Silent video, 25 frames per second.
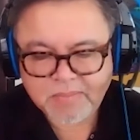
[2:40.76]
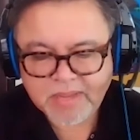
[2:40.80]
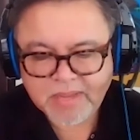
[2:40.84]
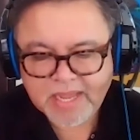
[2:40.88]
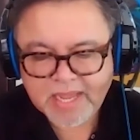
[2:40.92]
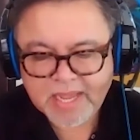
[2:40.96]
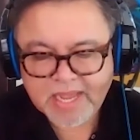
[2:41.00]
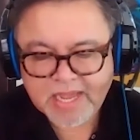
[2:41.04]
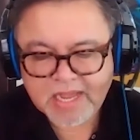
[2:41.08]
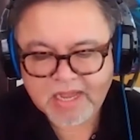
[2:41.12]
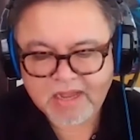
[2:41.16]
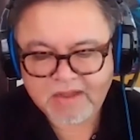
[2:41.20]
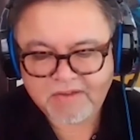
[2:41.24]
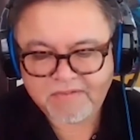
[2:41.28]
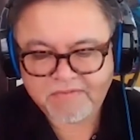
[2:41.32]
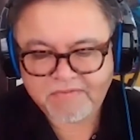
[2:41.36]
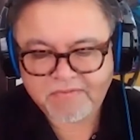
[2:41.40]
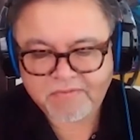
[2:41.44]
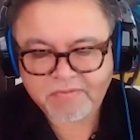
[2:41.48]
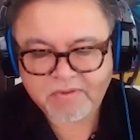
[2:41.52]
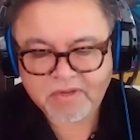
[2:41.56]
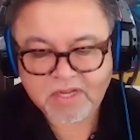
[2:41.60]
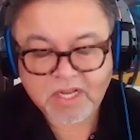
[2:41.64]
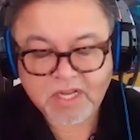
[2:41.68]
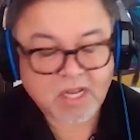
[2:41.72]
have
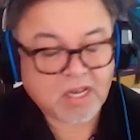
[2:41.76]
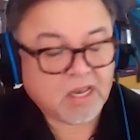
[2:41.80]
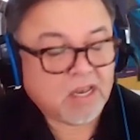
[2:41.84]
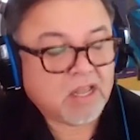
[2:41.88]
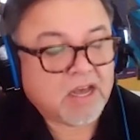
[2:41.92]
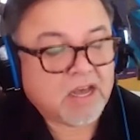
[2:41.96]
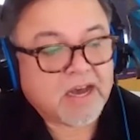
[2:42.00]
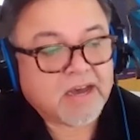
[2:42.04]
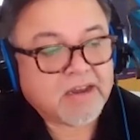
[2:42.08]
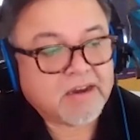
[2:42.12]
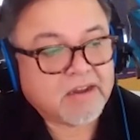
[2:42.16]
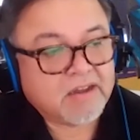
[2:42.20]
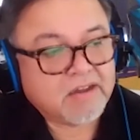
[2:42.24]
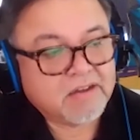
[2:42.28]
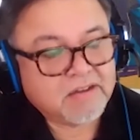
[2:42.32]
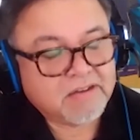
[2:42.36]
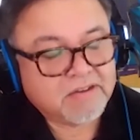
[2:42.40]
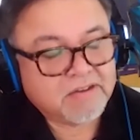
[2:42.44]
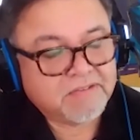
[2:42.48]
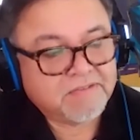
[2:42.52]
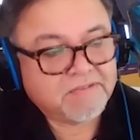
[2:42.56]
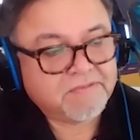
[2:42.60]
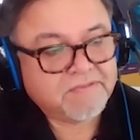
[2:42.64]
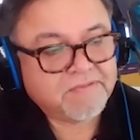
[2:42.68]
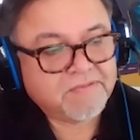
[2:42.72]
a lot
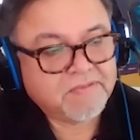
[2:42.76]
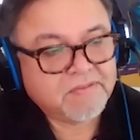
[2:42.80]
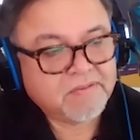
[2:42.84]
of